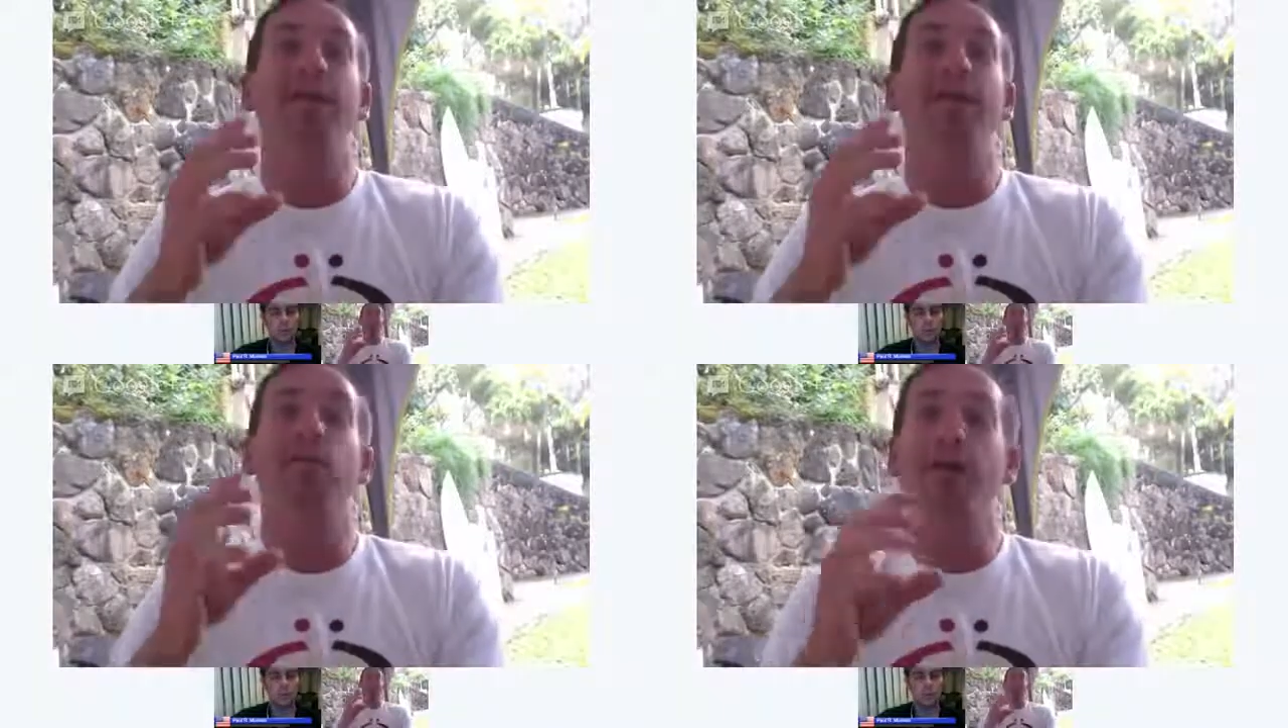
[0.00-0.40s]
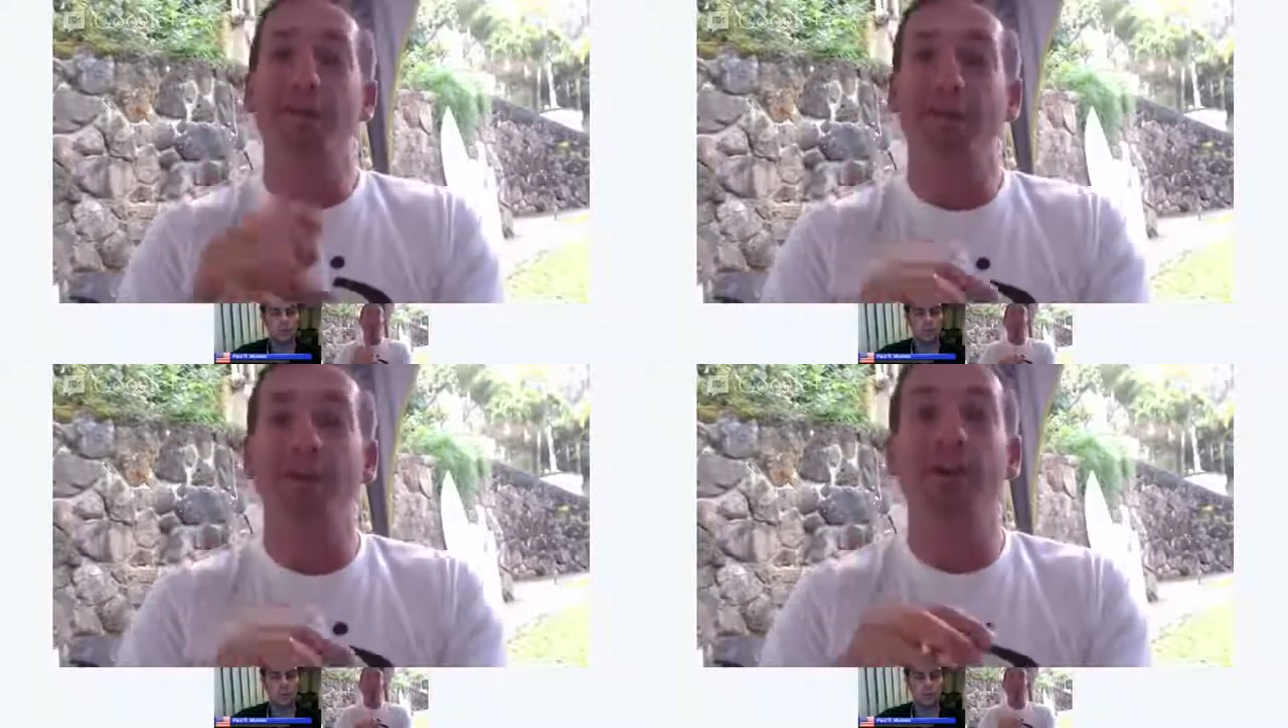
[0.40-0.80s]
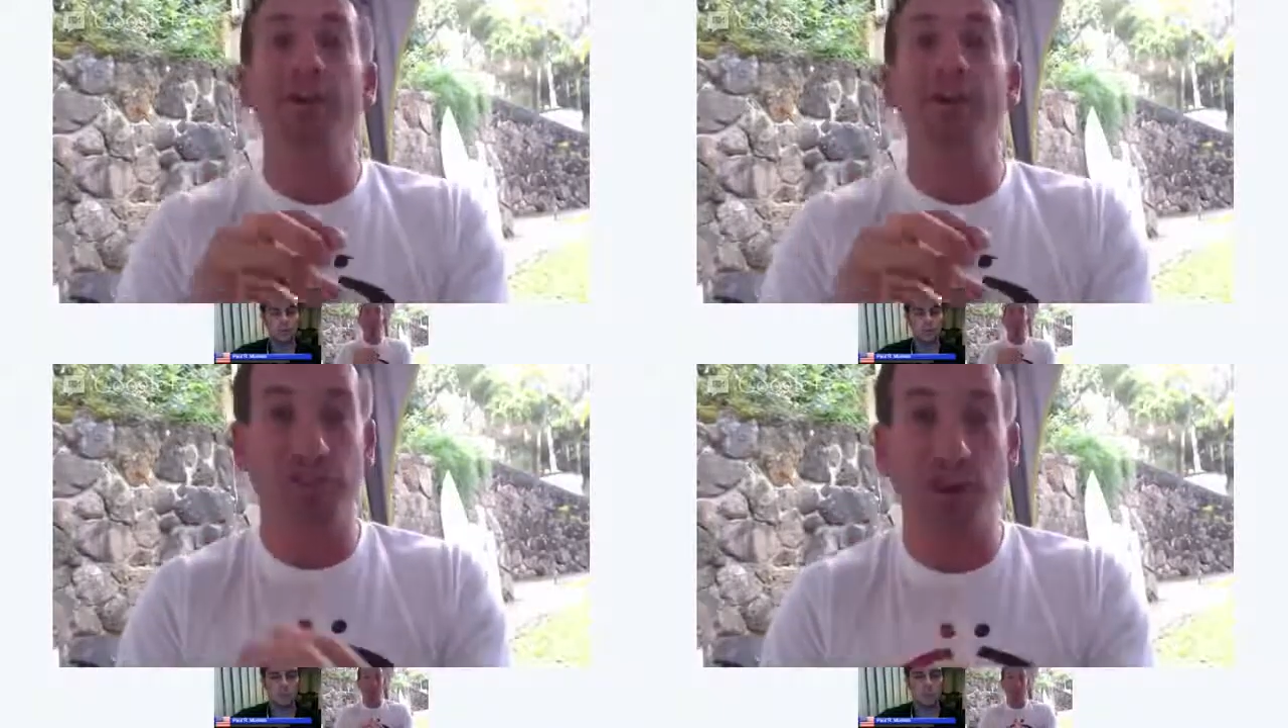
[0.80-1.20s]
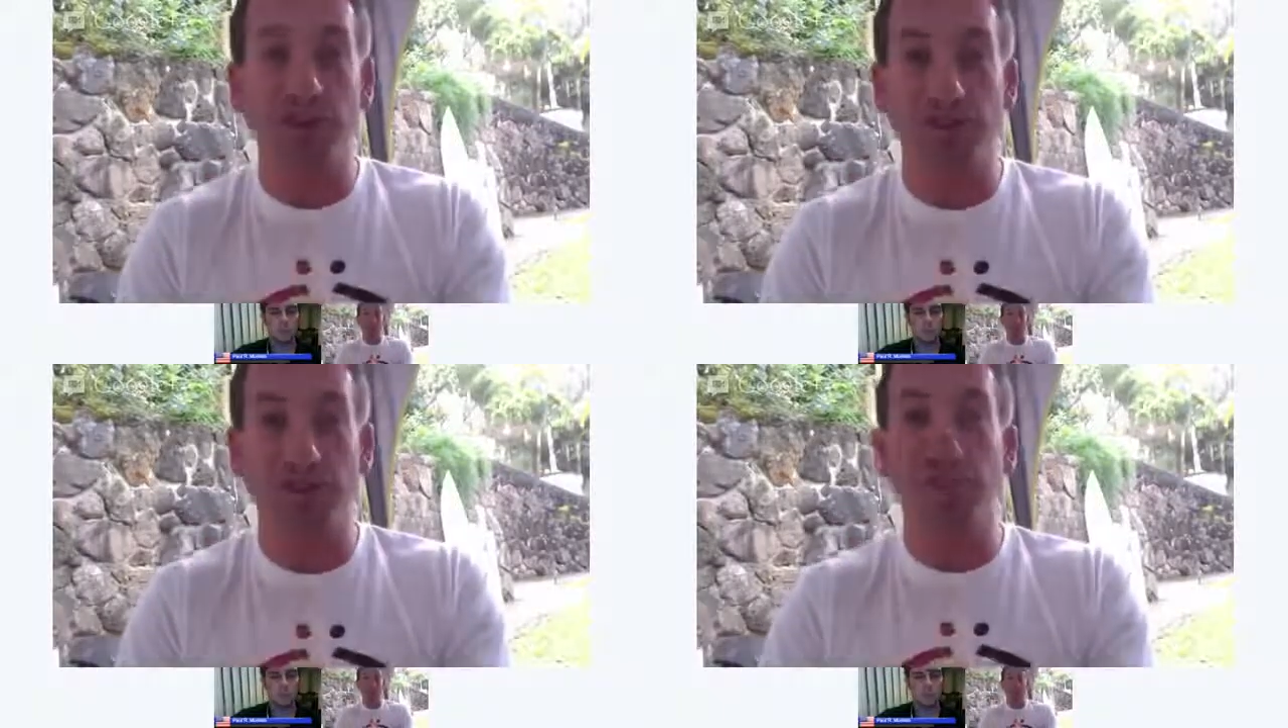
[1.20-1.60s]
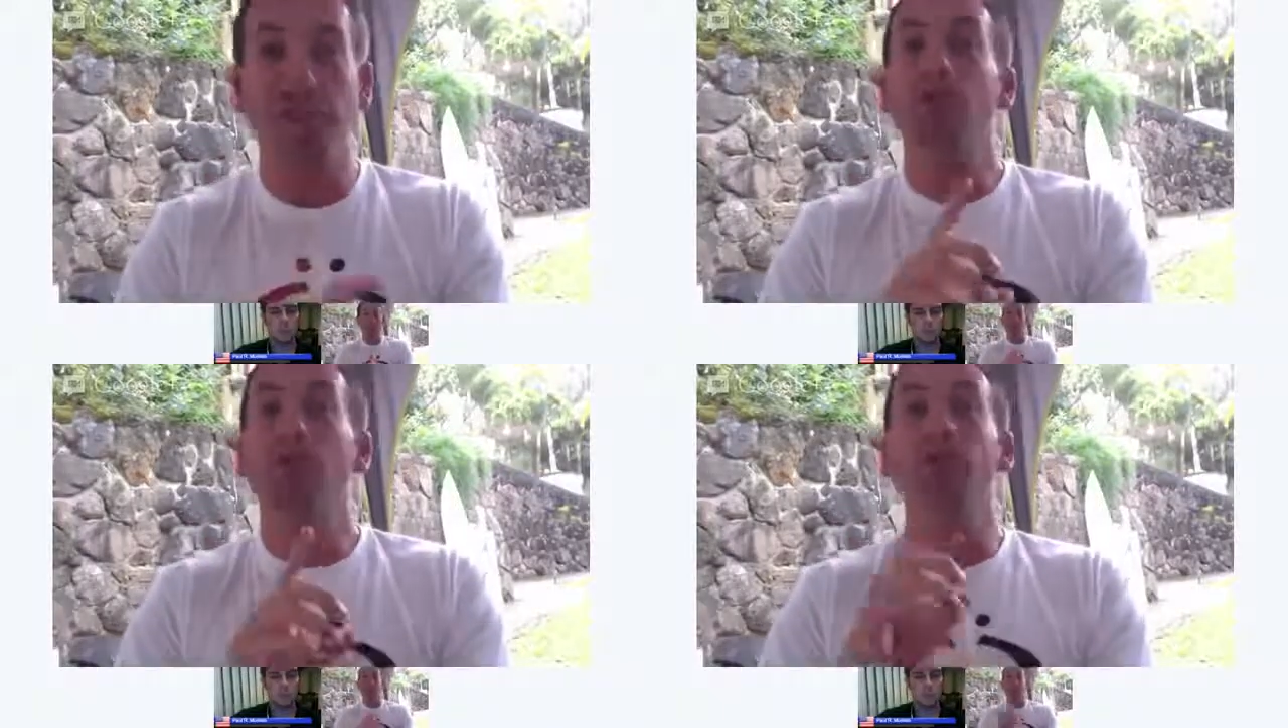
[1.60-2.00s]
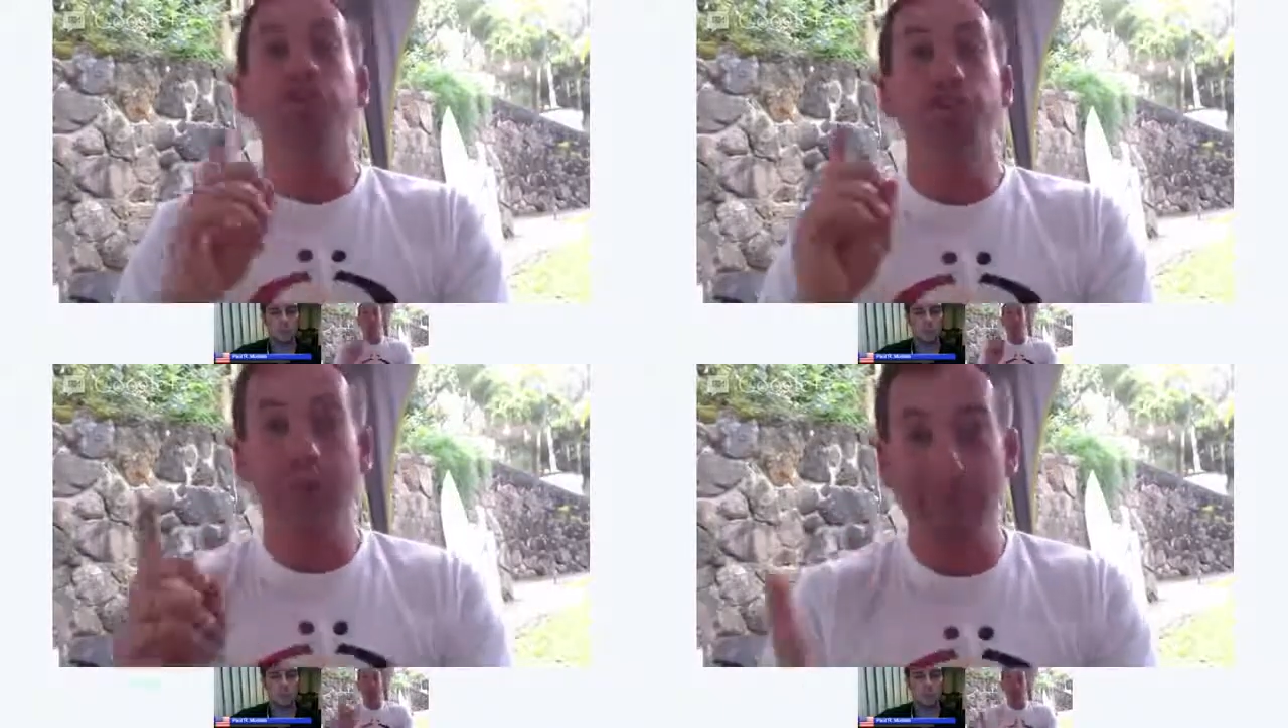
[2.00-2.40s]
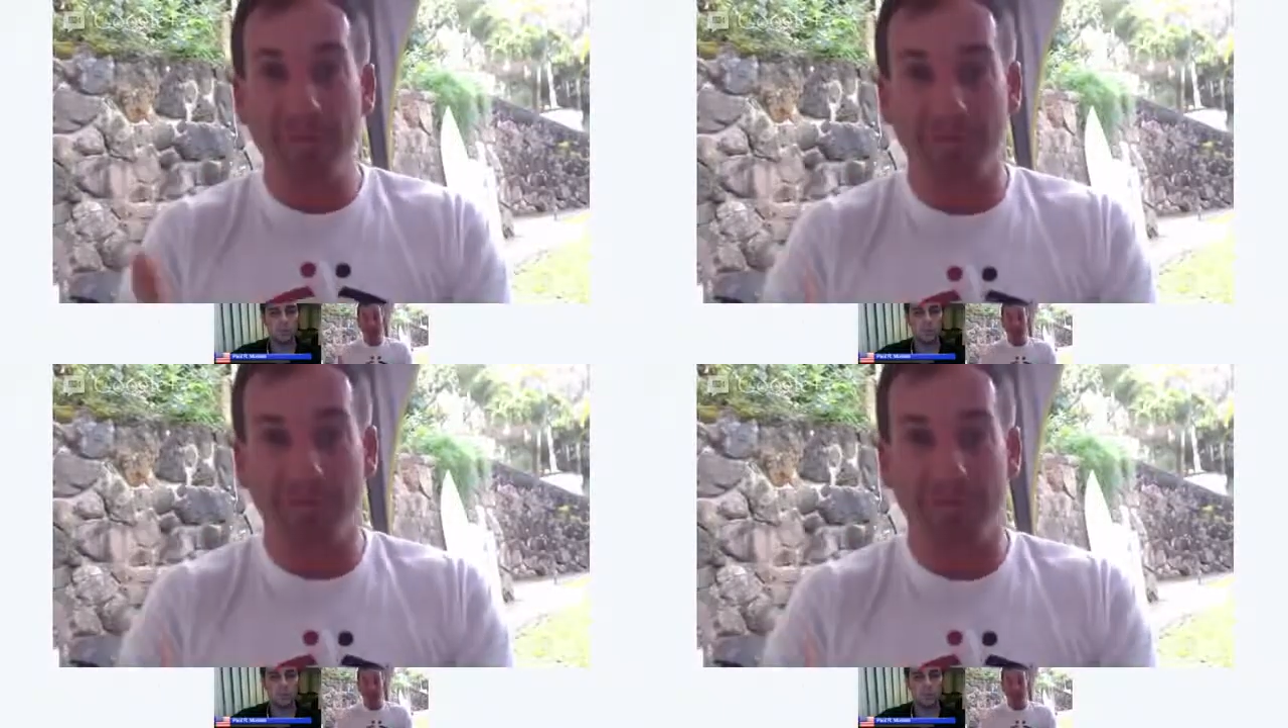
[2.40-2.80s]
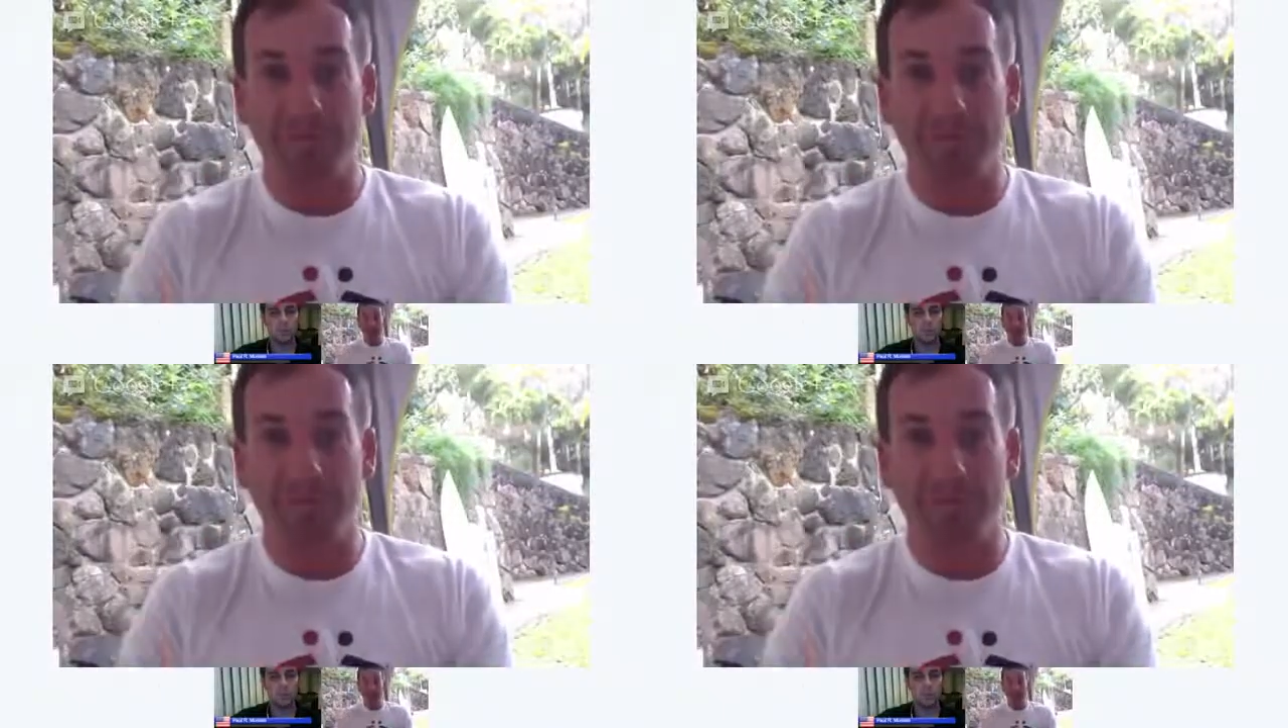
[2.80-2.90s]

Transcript: and what they're going to show you will shape you.